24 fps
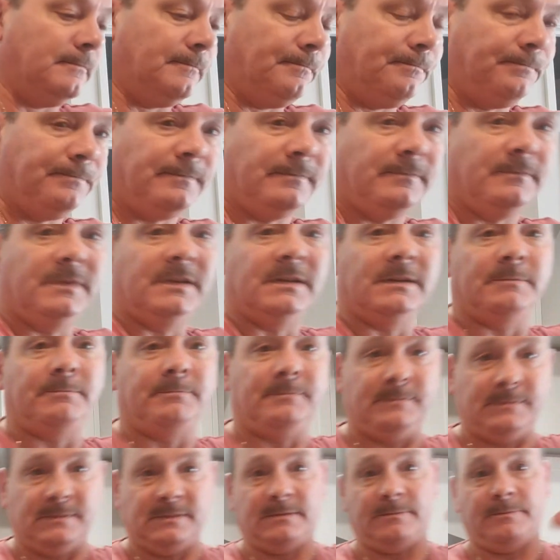A bit of
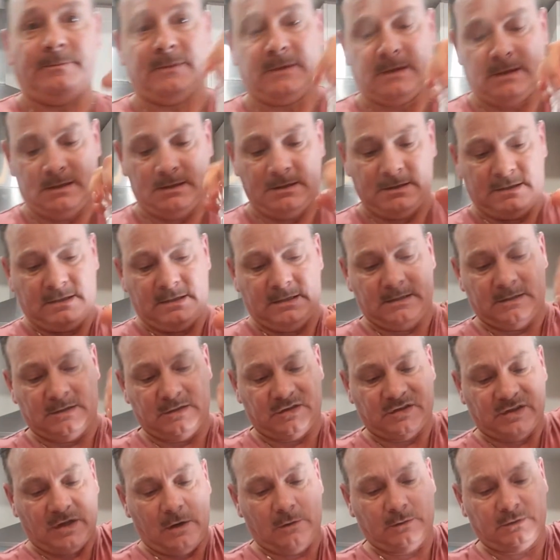
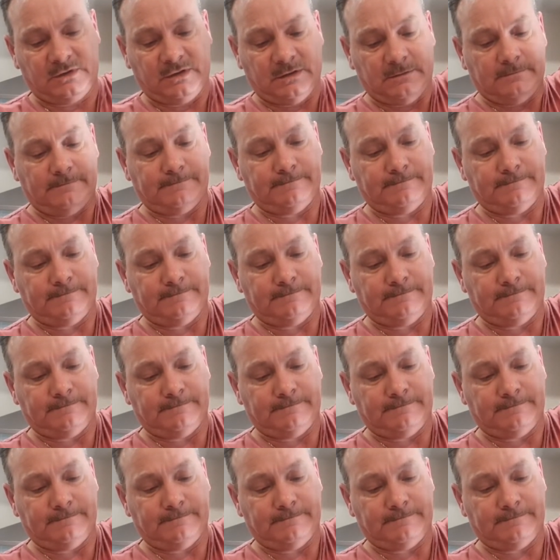salt.